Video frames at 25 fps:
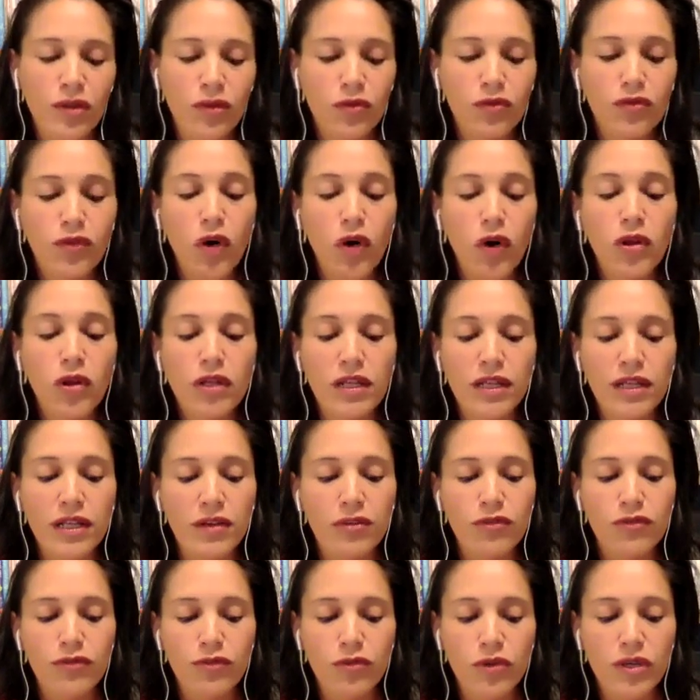falling
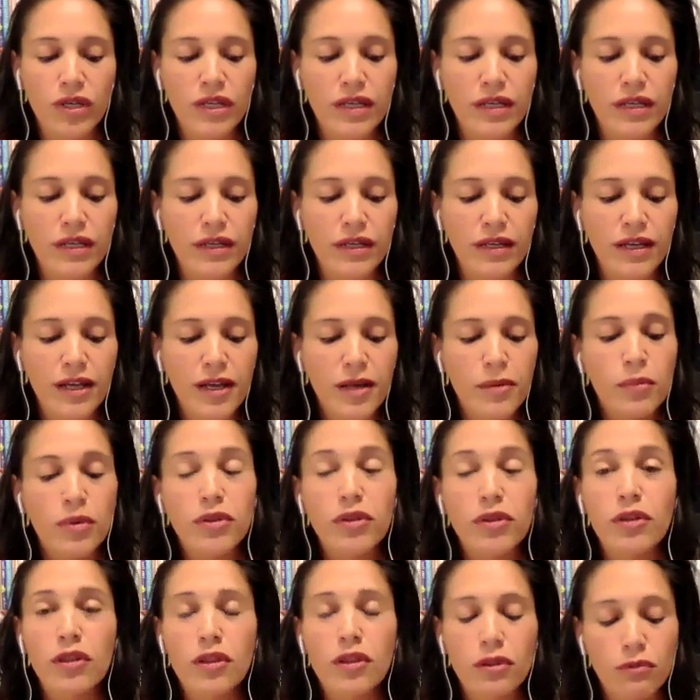free, but
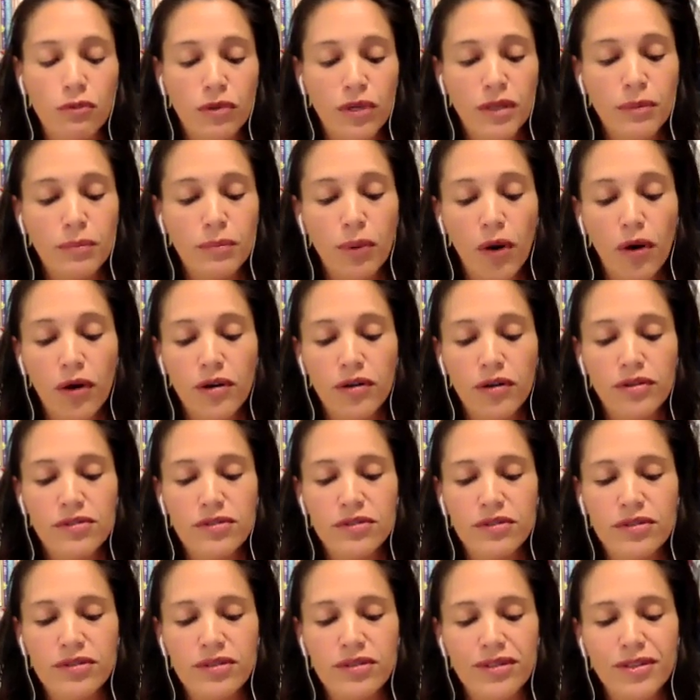the three
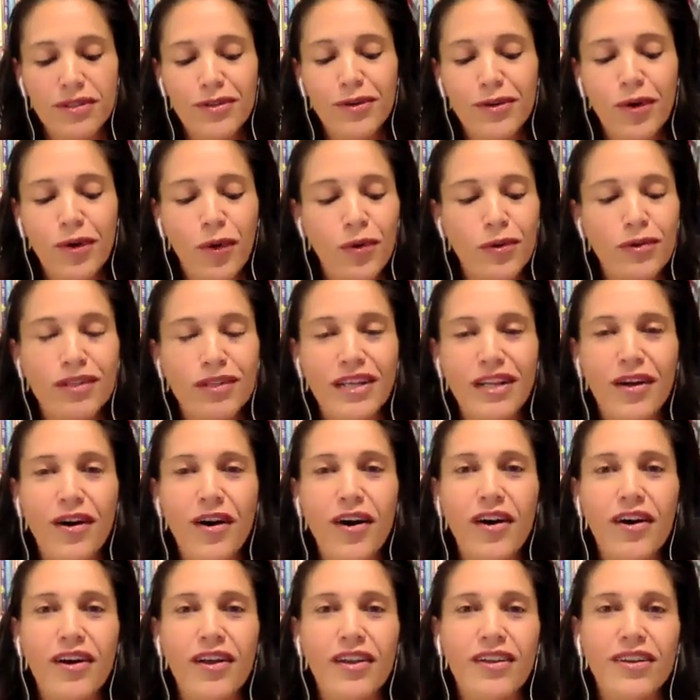parts still holding
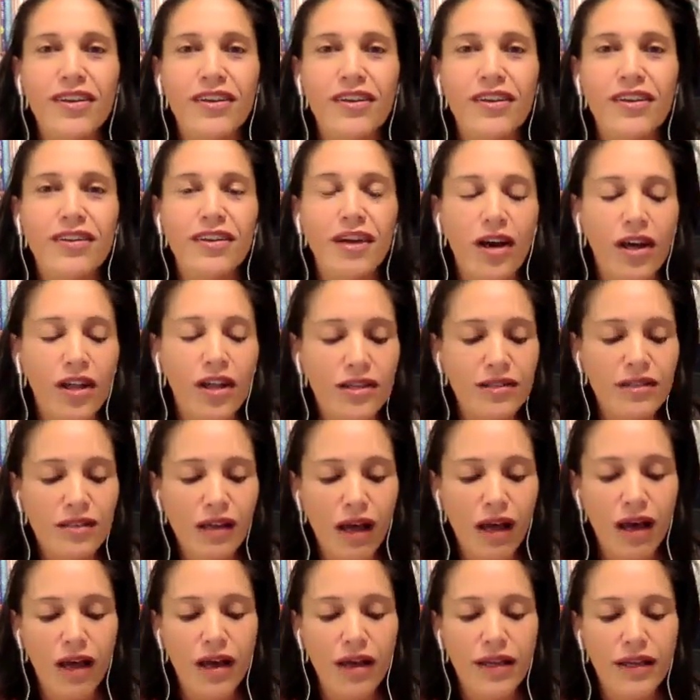on,
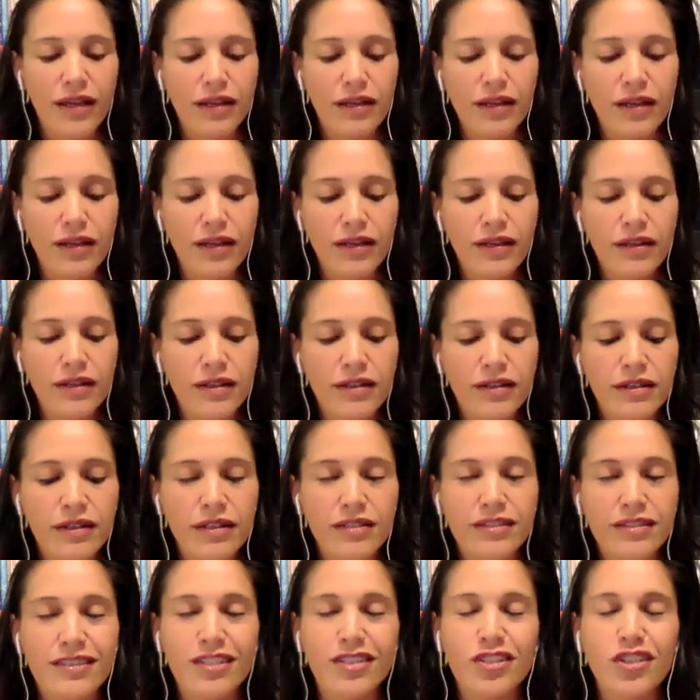untied,
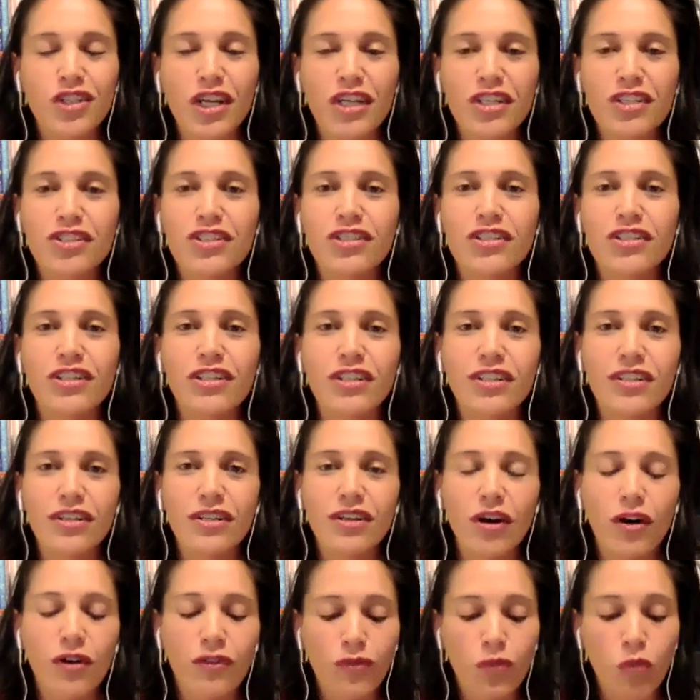a suggestion
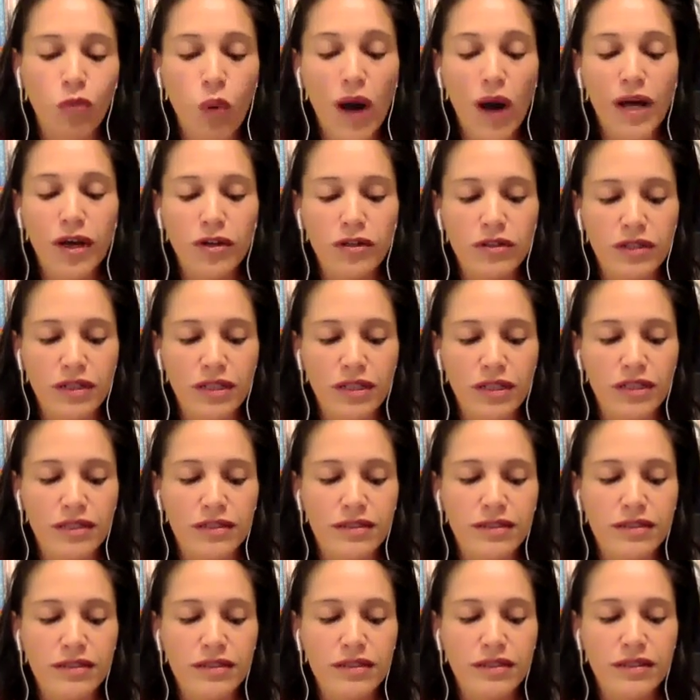of
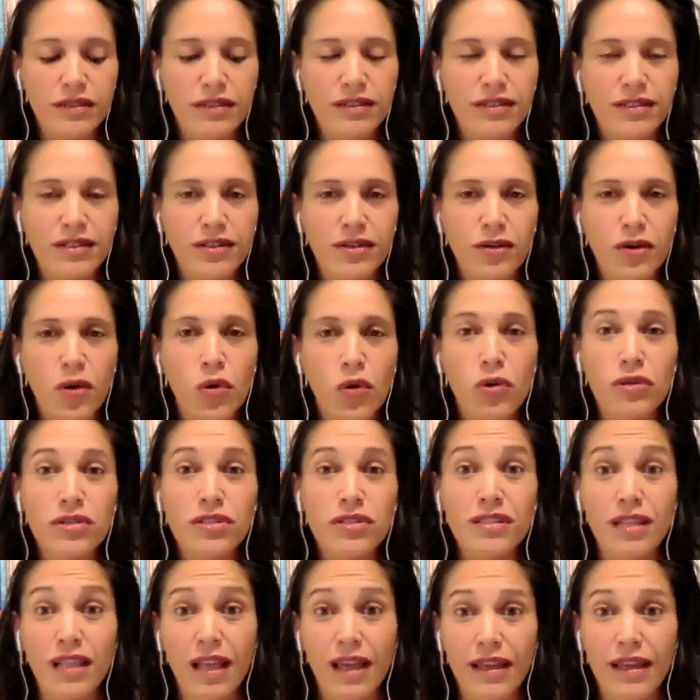wildness,
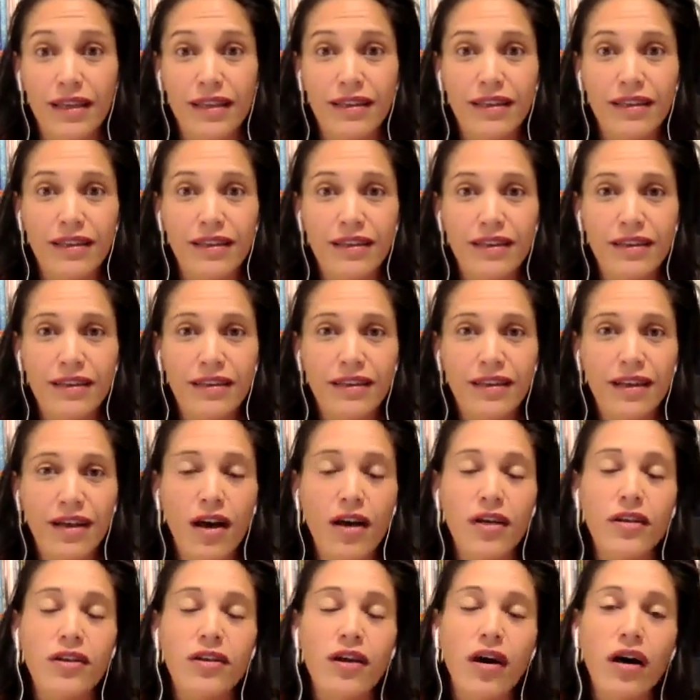horse-like,
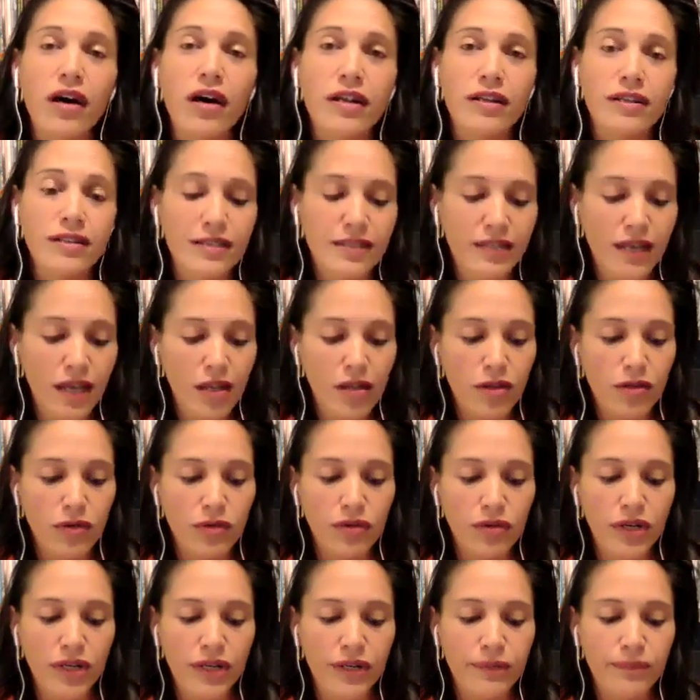an
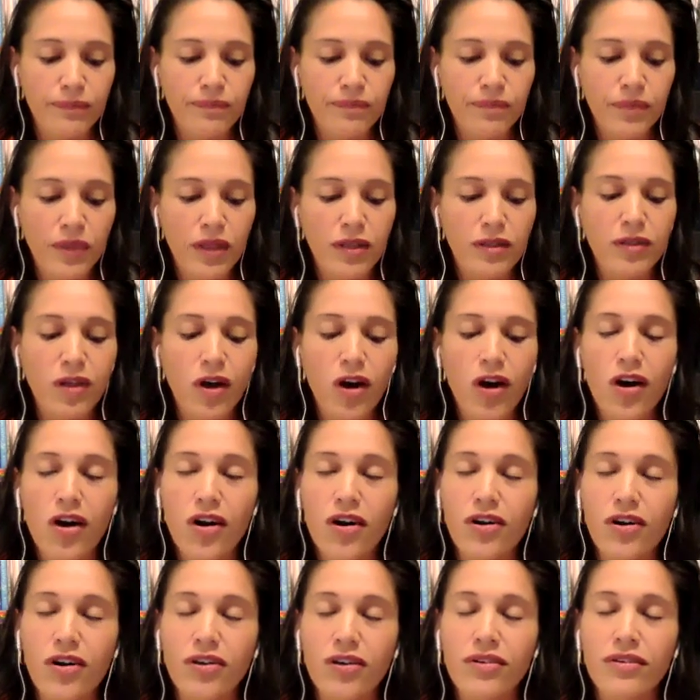untethering,
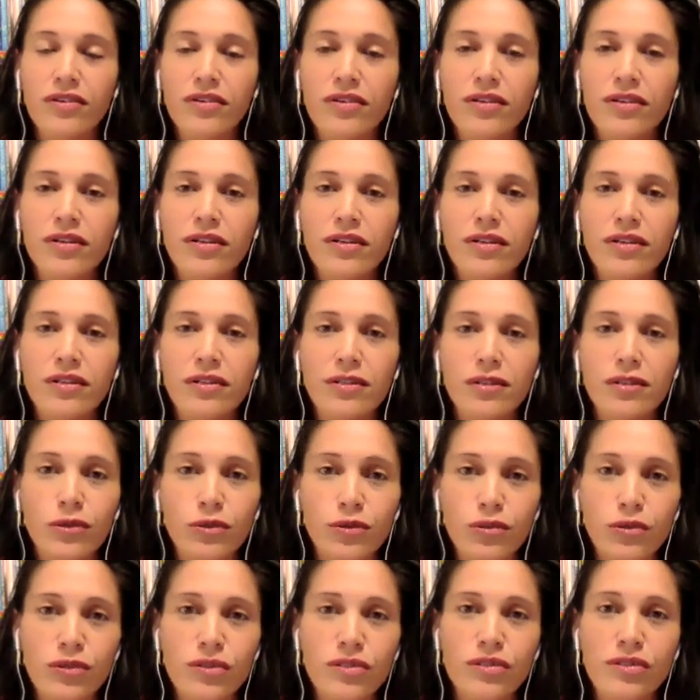long,
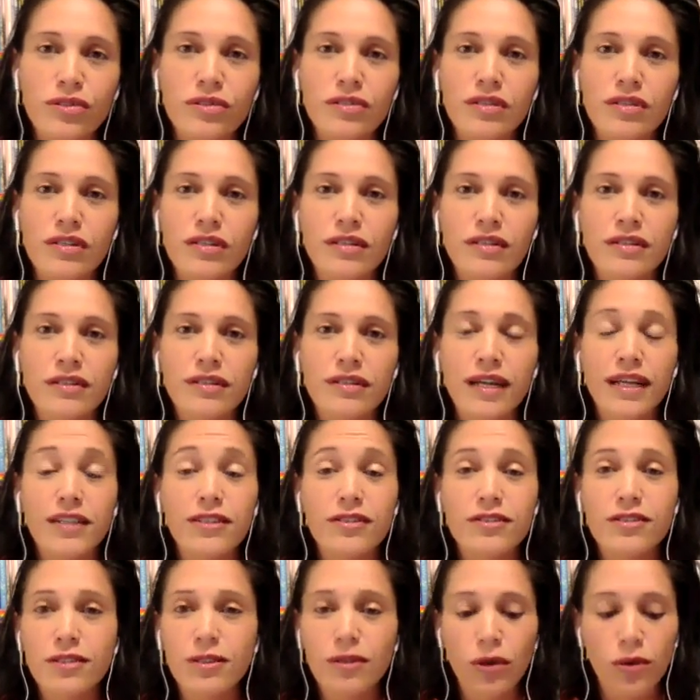loose, and
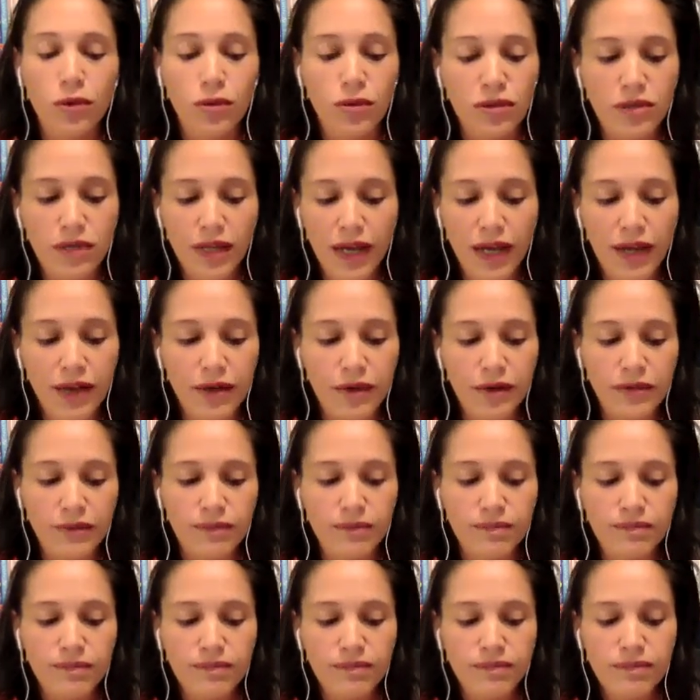slowed down.